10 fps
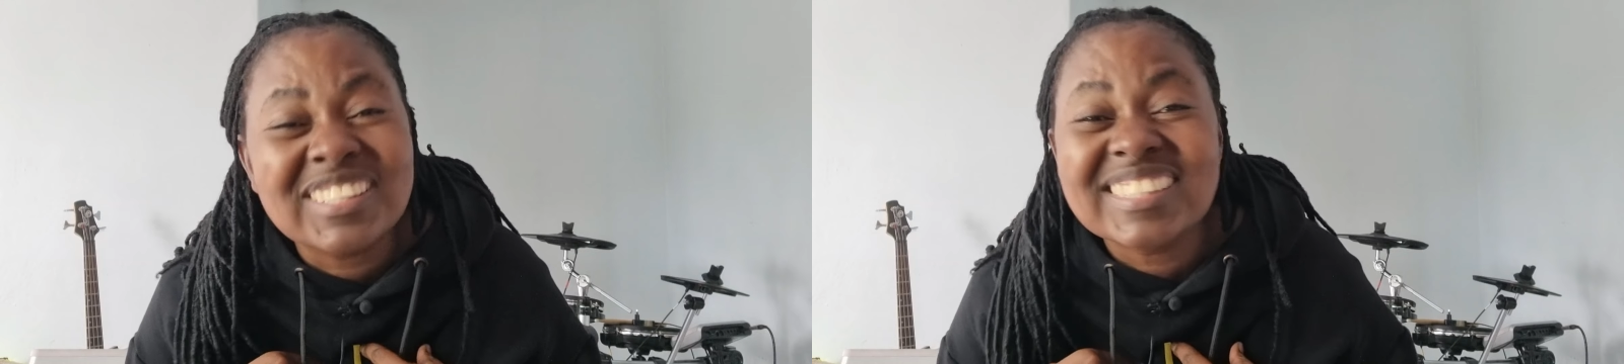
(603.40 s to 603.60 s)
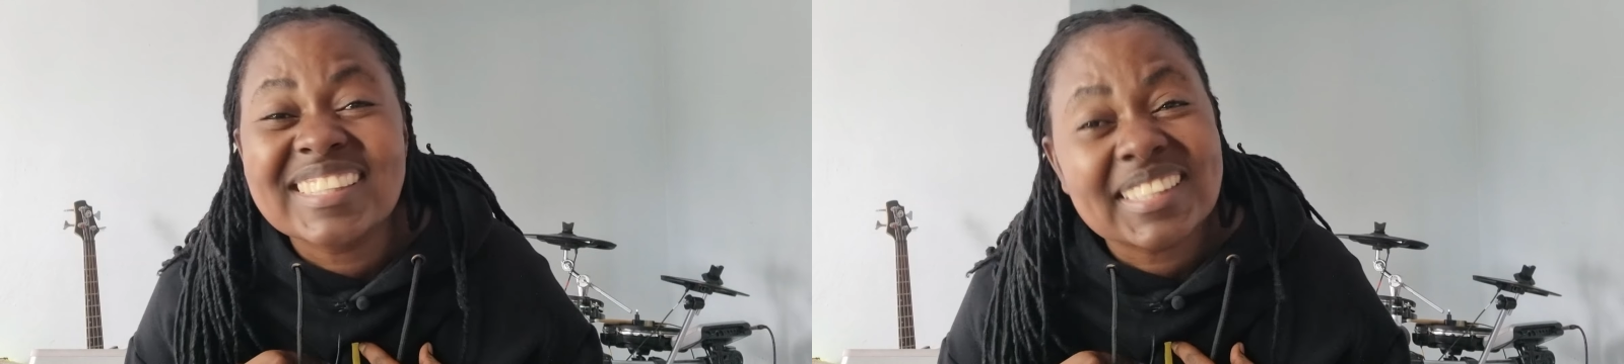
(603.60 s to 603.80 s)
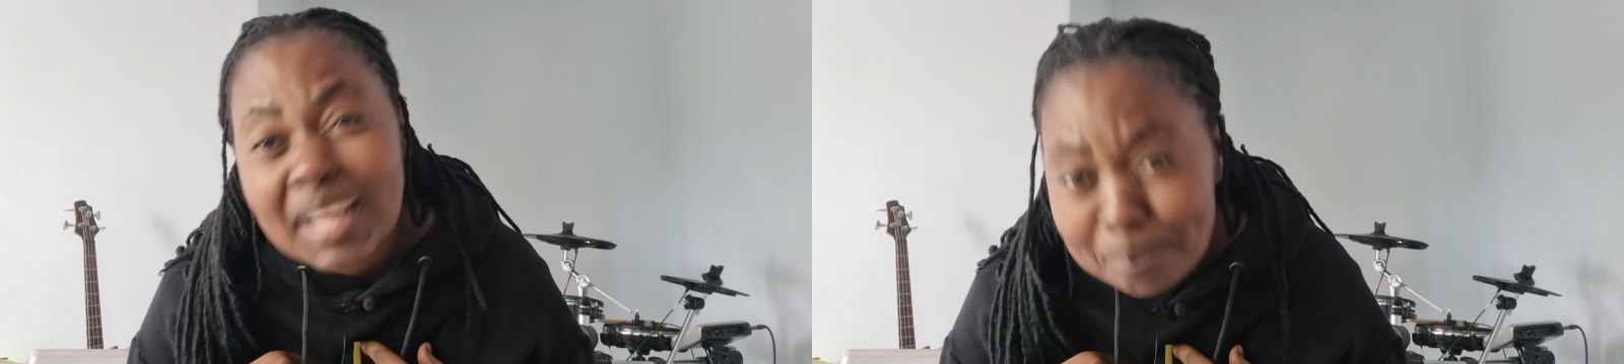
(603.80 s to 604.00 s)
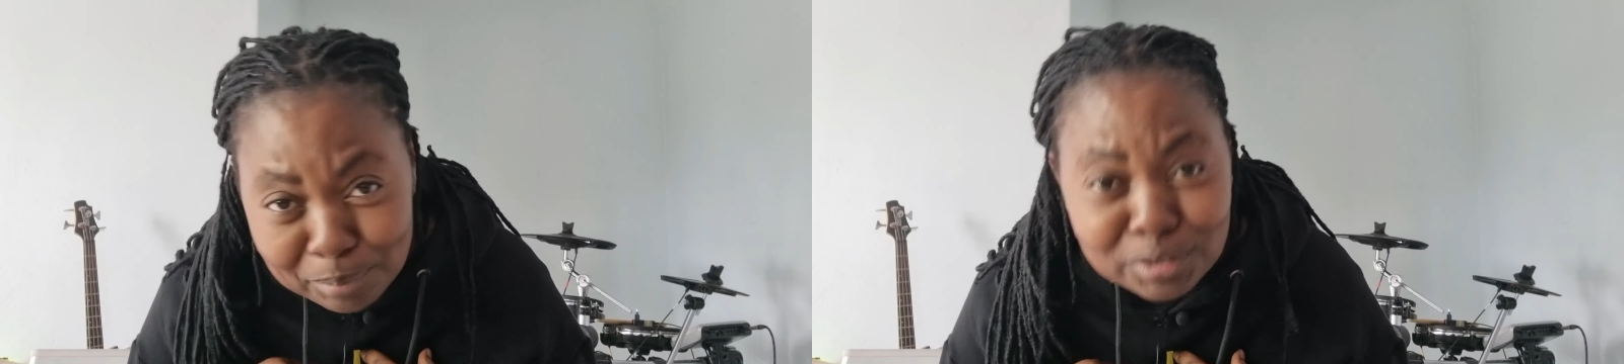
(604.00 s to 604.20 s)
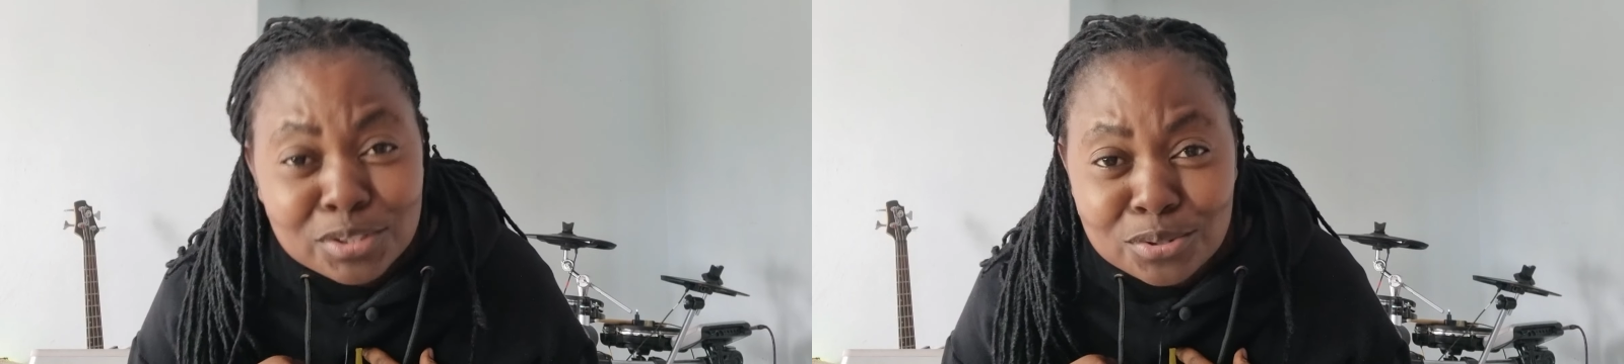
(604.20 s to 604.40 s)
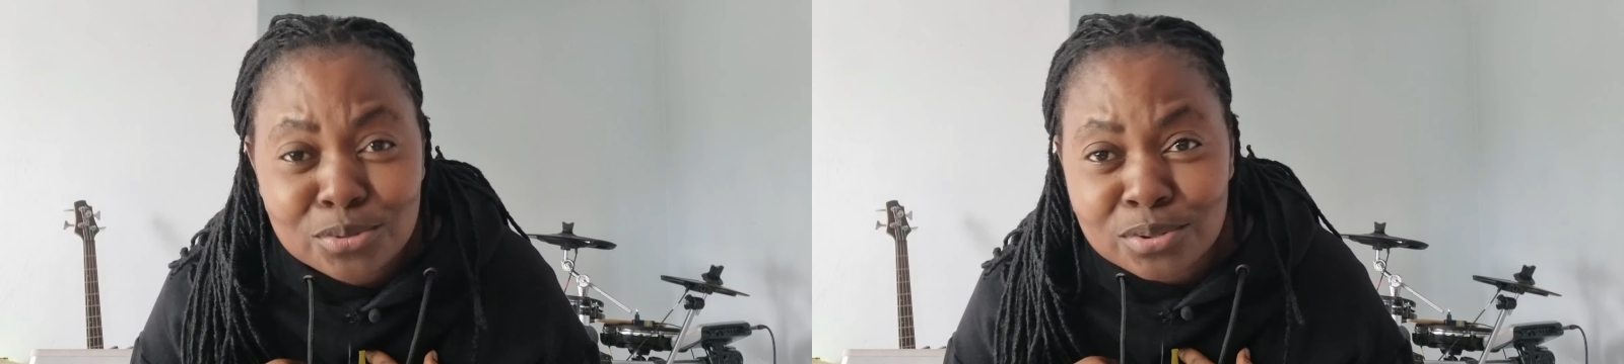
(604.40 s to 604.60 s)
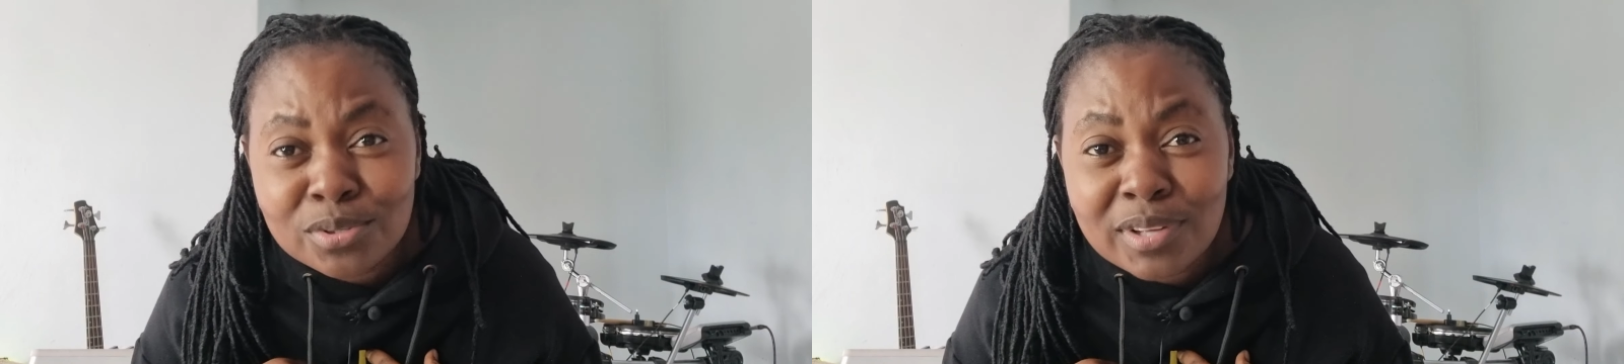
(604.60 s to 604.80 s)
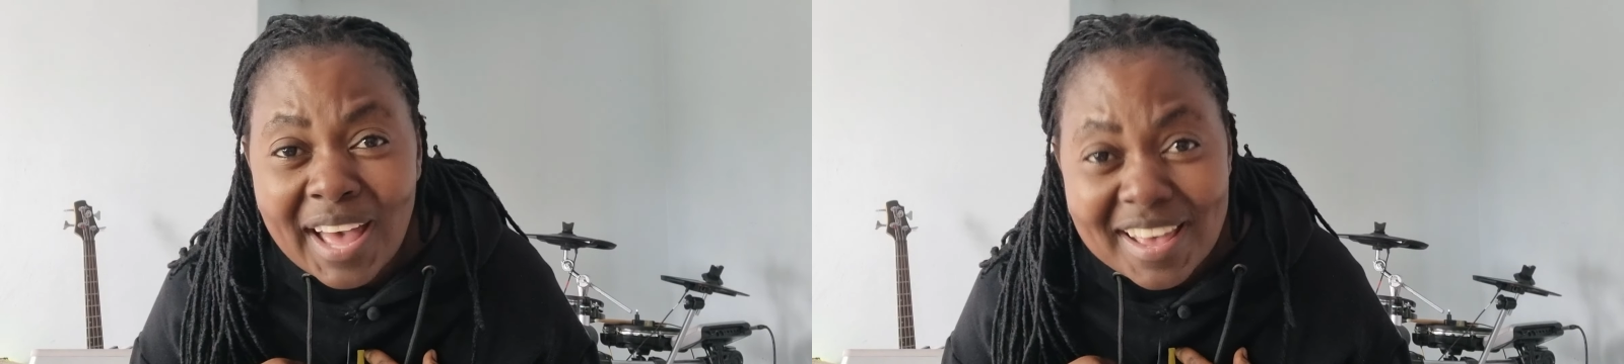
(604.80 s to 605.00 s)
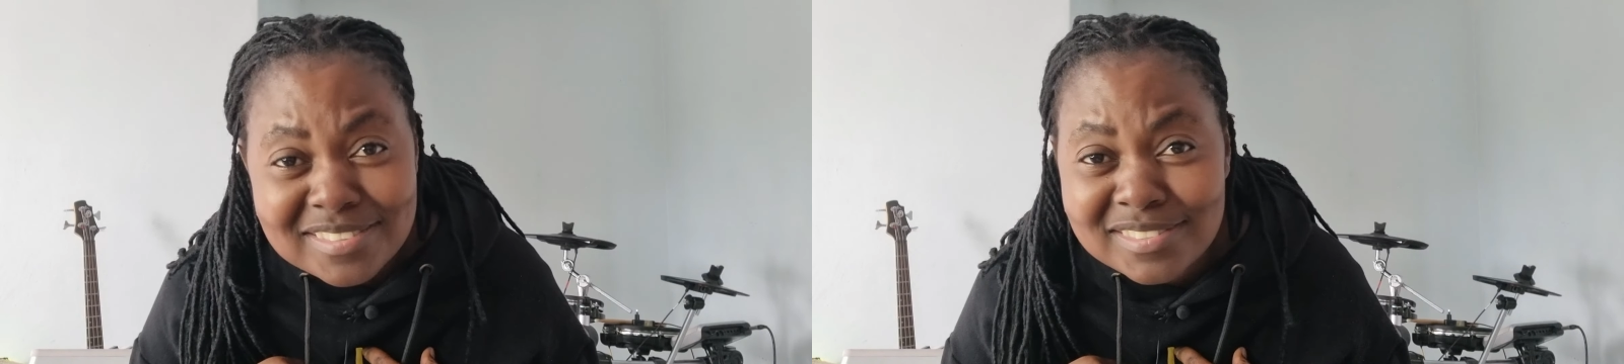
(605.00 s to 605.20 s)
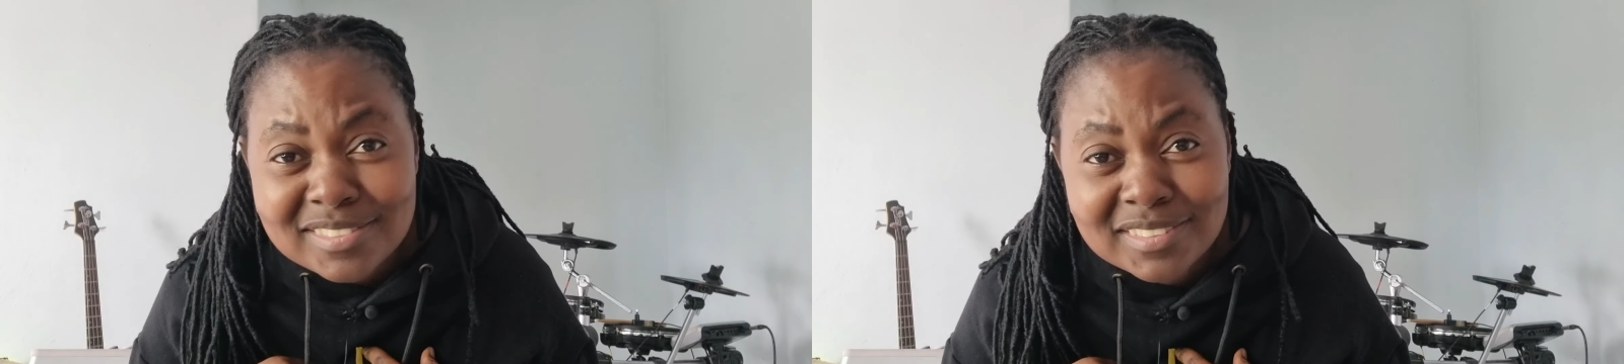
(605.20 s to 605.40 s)
step on you
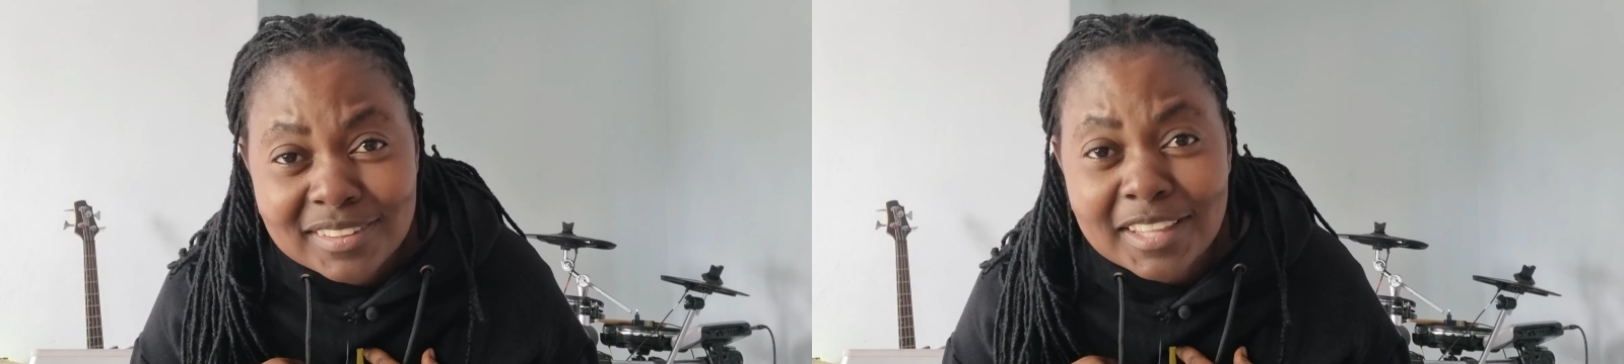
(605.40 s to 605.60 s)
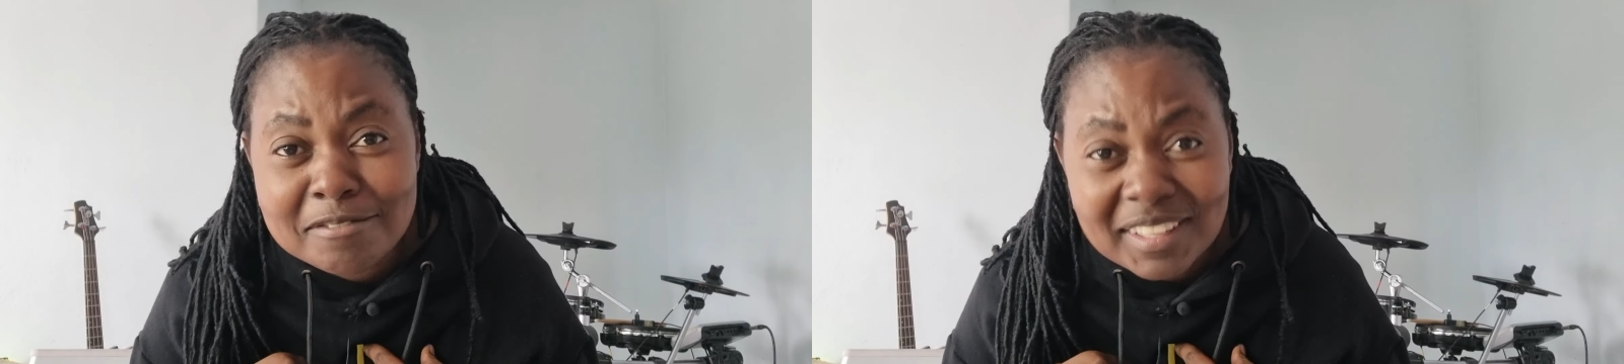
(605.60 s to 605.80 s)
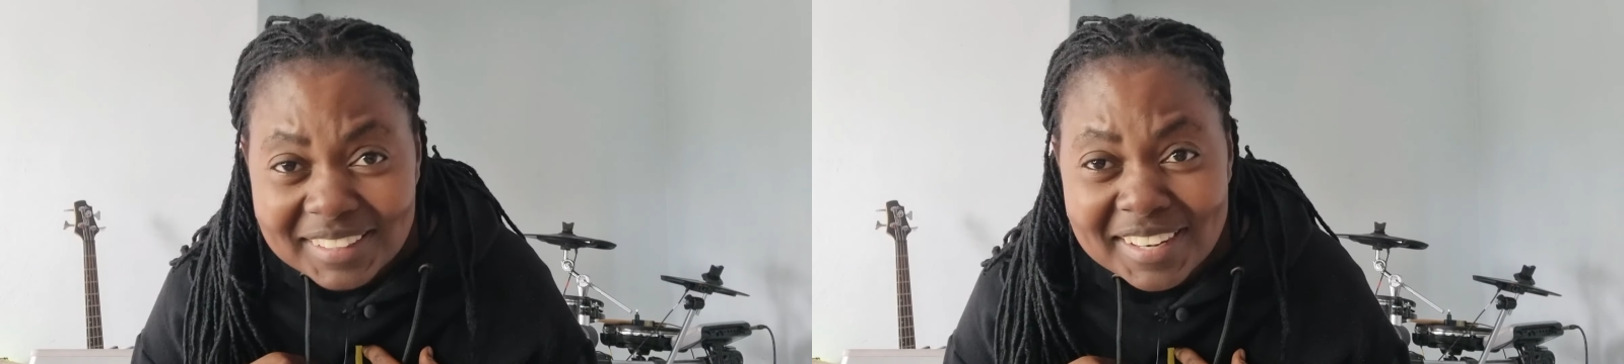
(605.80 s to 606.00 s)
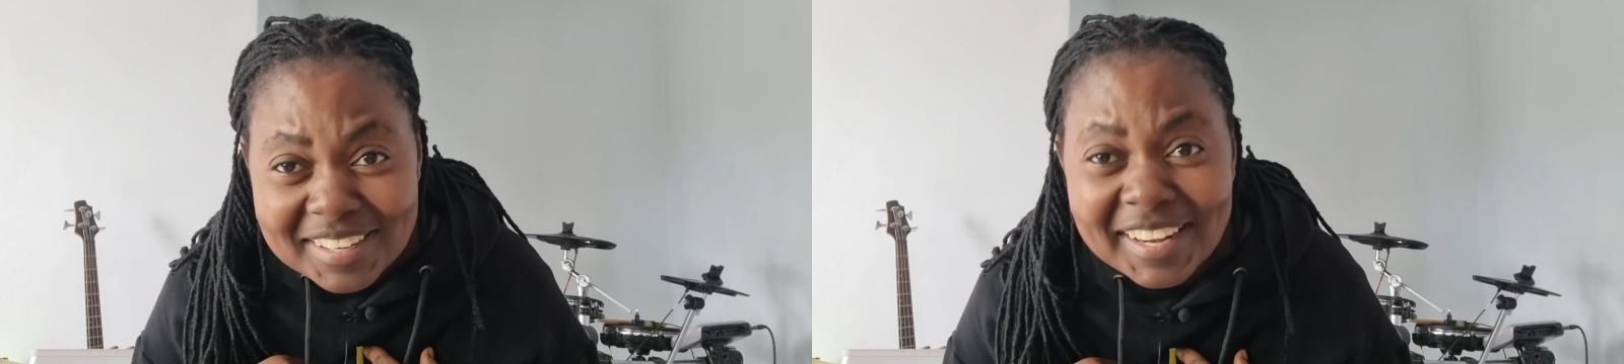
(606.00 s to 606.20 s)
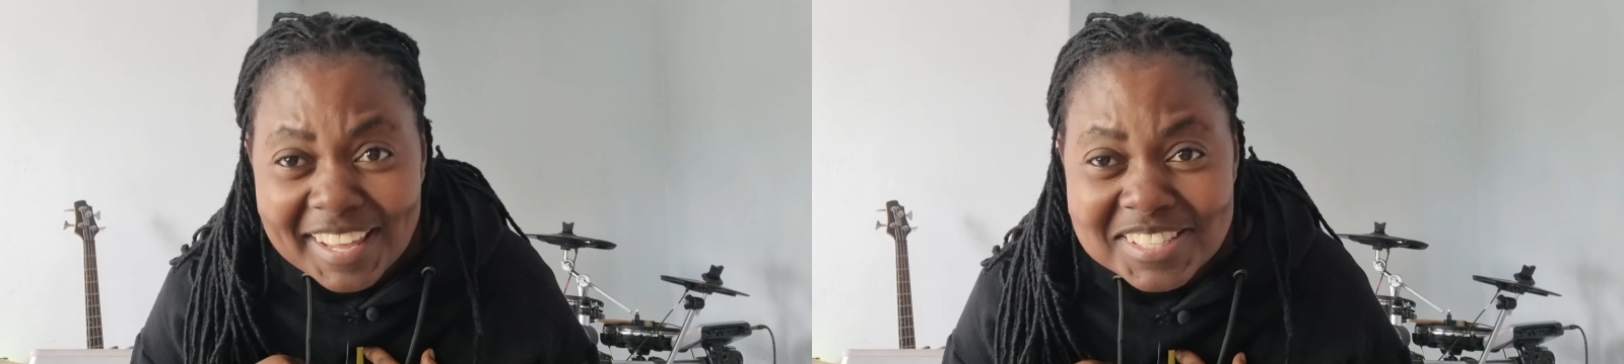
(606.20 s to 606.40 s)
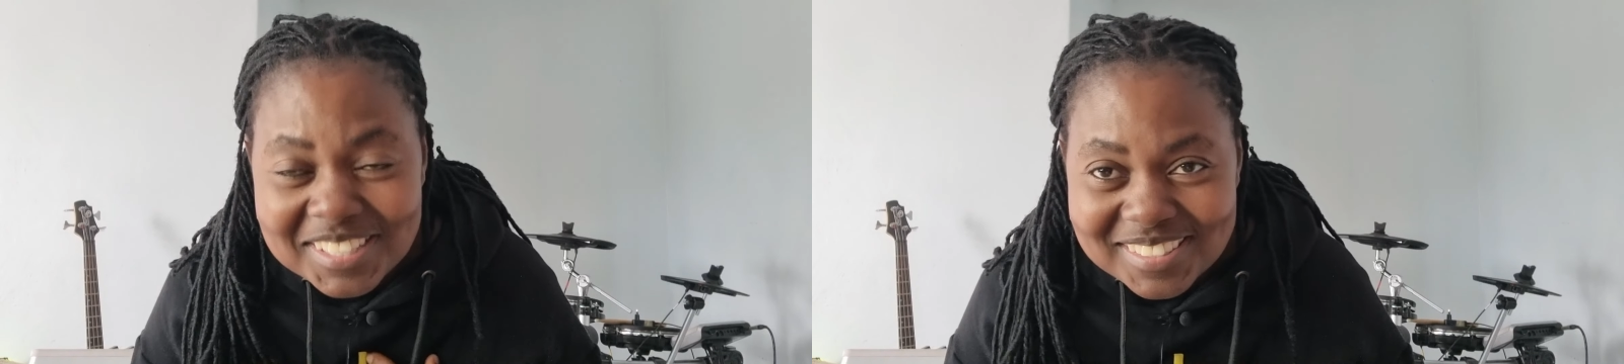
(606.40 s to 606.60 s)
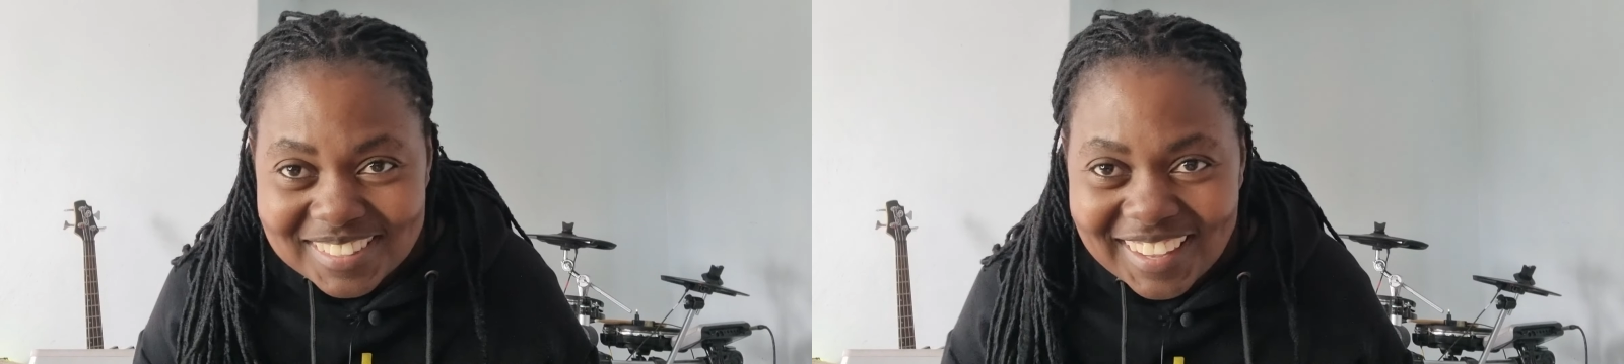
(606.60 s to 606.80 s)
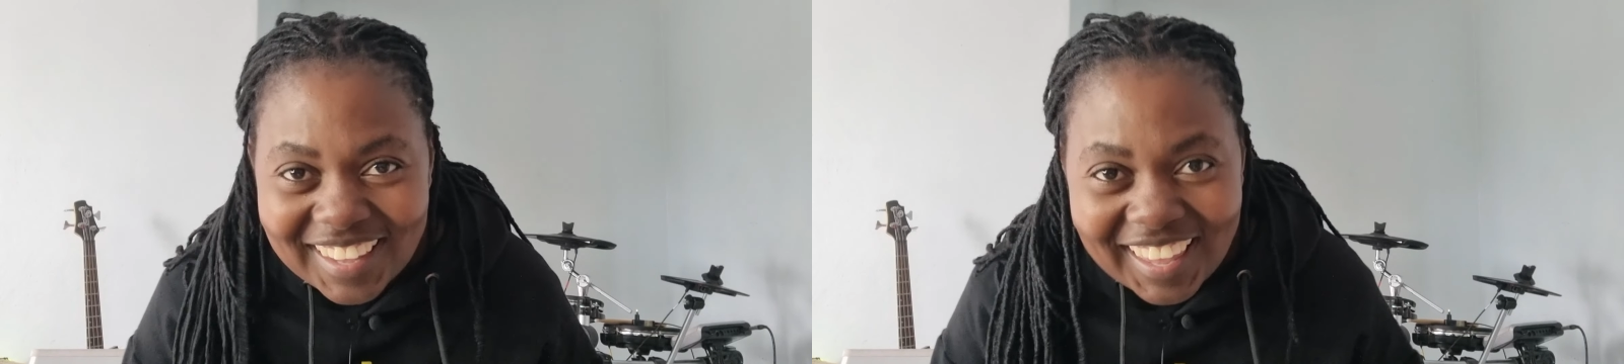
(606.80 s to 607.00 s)
as the veteran agents.